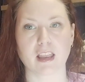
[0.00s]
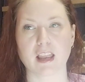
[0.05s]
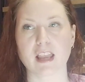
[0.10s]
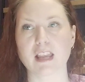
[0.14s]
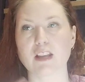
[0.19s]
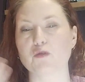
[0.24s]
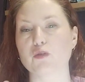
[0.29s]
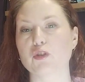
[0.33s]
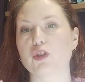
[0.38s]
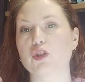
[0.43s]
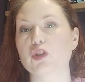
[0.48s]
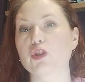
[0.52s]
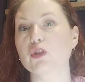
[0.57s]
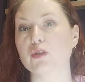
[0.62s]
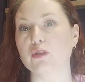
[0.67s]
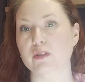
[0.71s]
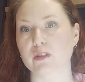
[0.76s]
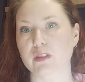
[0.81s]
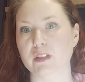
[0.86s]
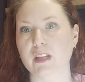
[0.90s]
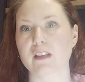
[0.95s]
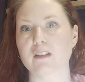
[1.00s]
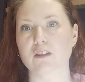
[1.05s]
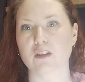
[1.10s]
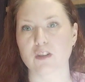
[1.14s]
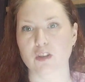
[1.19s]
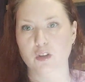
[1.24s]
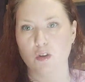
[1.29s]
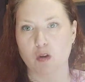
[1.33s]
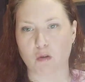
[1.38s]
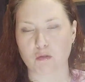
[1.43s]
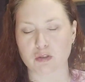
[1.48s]
introduced into
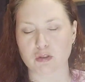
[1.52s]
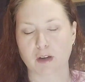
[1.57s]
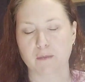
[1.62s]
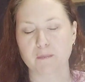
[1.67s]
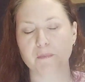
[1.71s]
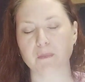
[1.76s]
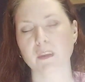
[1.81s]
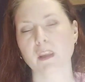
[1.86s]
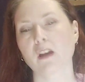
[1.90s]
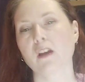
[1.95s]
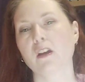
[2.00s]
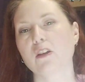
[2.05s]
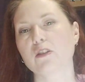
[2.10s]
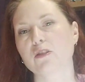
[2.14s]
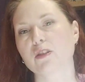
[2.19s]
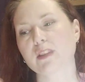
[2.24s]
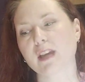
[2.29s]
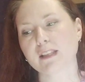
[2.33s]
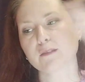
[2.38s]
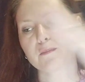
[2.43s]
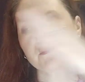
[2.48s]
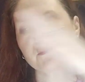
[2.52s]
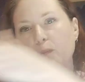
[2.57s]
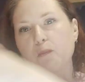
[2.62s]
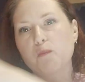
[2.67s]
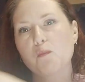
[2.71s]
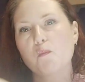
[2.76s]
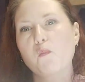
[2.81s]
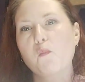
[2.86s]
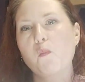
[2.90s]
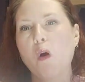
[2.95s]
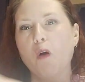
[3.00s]
the culture. So that's
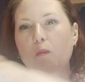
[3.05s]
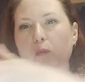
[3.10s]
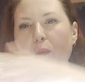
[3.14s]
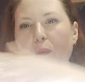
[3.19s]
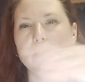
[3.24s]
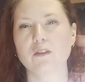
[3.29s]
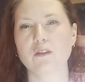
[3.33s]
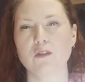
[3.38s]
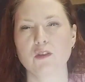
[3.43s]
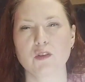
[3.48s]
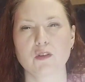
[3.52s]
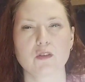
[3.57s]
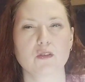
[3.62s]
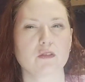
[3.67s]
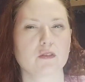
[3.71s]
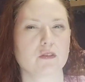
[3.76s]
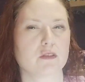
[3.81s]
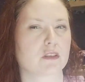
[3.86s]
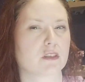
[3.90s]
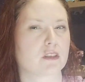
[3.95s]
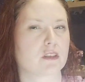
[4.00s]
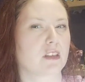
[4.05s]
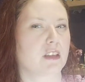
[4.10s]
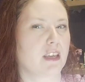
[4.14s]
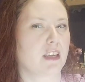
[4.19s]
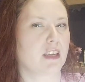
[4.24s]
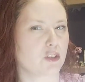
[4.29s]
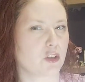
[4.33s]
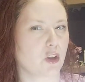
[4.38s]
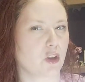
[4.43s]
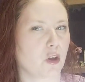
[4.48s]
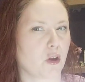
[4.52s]
what we use in
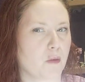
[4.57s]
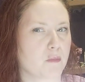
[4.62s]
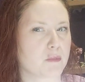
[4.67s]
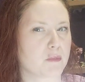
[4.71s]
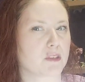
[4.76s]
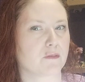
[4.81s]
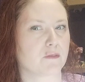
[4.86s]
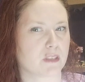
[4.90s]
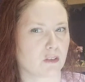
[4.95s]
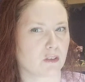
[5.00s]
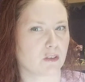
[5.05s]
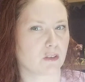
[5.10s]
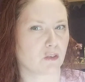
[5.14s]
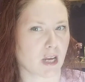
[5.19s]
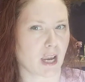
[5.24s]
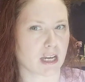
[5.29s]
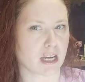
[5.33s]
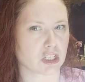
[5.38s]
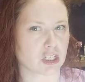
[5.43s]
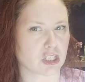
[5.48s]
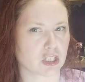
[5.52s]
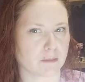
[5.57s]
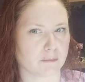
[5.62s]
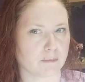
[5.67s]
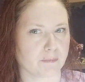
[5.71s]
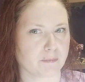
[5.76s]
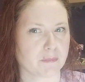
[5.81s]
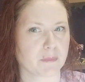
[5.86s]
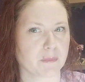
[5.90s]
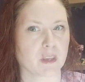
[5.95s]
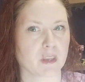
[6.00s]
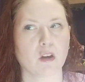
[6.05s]
terms of seriation,
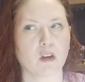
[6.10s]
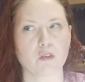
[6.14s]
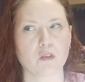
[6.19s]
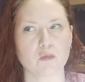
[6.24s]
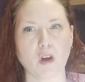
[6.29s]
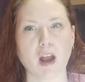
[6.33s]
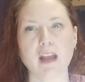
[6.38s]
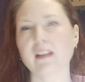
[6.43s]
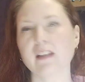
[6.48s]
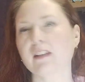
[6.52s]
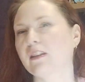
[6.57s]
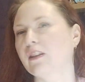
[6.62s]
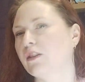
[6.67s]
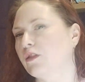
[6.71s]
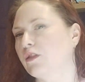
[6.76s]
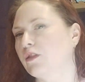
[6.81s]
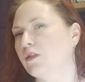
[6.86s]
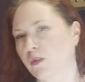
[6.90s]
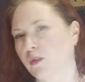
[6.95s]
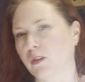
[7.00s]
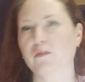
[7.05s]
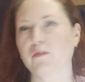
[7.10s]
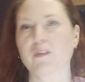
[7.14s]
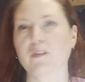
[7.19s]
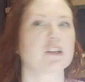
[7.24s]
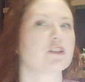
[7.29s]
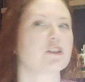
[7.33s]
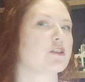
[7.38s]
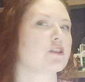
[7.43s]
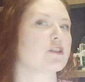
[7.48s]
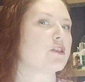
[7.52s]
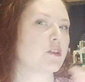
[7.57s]
right? You can look at
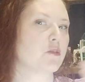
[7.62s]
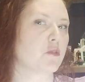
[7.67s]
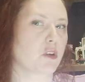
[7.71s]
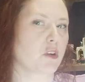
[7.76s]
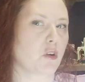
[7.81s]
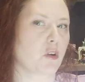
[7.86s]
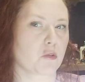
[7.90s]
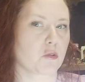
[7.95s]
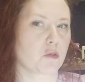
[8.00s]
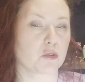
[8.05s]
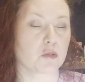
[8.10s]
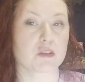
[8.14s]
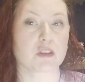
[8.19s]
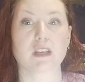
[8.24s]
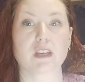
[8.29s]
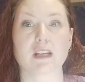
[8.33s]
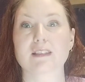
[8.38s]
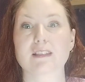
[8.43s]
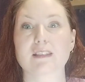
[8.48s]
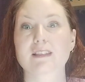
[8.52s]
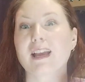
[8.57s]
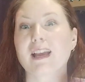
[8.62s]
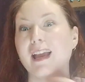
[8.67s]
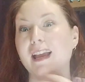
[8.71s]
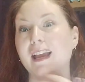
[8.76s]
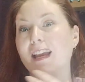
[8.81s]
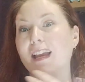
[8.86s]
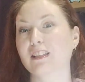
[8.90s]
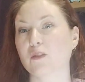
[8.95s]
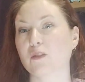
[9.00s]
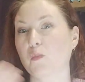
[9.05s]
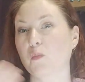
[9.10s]
fashion, you can look at all sorts of things.
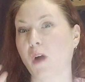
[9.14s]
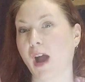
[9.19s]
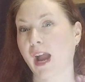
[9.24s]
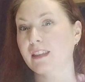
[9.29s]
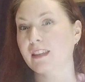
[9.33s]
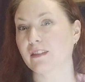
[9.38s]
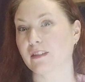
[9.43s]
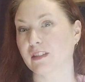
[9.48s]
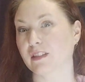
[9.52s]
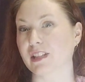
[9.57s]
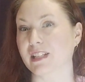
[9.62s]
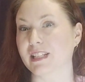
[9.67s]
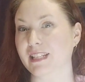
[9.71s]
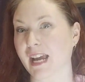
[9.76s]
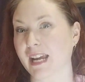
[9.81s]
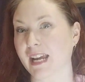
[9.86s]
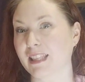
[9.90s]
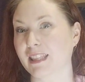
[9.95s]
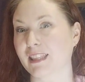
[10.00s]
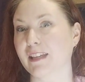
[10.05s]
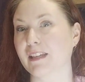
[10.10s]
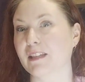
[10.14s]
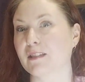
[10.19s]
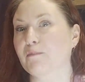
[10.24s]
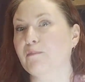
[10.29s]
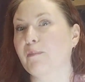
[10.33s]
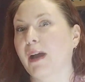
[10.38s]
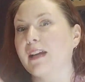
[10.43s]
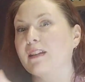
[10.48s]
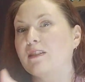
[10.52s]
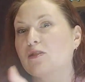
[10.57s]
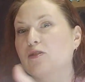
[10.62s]
It's a way to date things
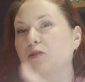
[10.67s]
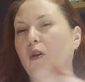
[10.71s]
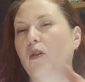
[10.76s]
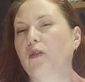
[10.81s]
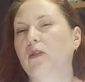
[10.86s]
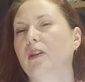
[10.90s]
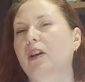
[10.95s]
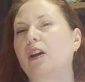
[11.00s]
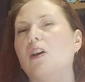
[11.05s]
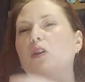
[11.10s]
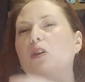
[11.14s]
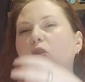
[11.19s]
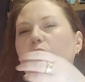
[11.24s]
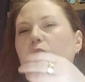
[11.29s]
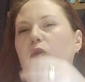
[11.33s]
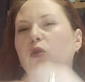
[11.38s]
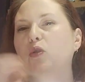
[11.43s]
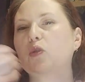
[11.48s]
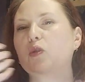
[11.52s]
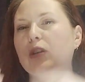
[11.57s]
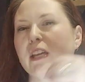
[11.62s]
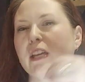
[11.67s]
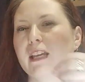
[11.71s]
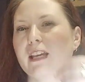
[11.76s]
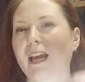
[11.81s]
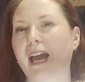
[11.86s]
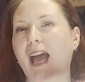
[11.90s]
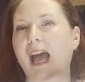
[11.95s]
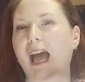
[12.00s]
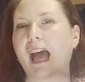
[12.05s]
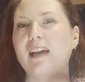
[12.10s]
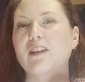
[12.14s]
based on looking
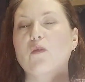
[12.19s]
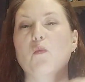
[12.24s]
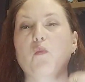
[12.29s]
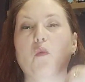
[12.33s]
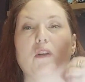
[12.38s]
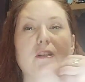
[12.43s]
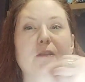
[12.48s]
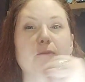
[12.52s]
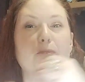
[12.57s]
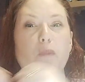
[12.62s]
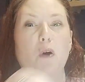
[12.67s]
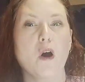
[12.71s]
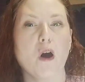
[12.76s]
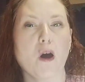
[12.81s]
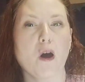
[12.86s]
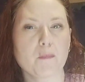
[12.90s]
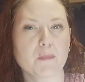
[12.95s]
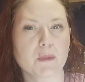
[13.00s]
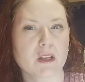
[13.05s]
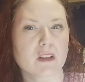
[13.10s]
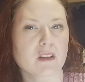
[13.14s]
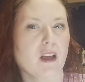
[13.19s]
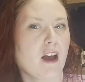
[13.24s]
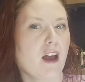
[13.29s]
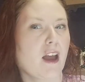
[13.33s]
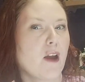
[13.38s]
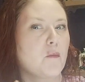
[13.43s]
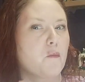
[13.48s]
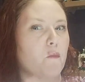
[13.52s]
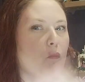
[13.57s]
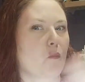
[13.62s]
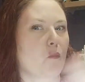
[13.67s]
at what is popular
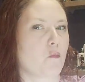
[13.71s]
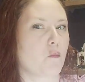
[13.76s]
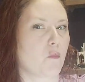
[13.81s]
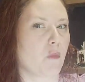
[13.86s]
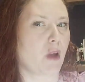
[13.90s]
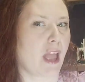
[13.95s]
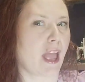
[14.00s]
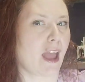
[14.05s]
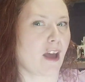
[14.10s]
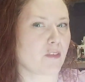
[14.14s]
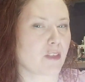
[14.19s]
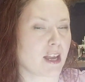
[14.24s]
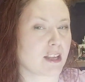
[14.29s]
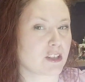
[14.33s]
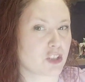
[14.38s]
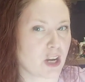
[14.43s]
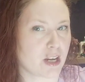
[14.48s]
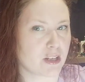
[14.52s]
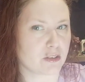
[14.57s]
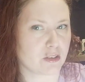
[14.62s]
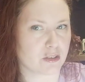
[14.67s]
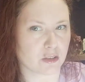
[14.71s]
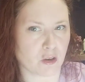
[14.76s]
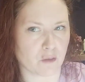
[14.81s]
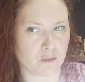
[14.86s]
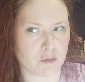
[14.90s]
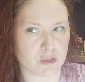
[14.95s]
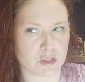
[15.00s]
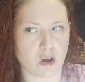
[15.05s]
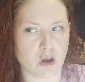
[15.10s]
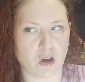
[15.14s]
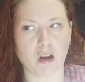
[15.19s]
and how that changes over
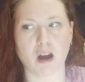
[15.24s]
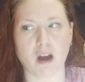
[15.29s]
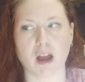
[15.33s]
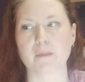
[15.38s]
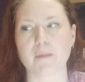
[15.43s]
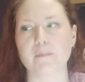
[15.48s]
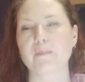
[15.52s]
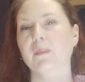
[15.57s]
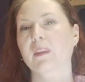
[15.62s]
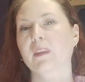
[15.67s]
time,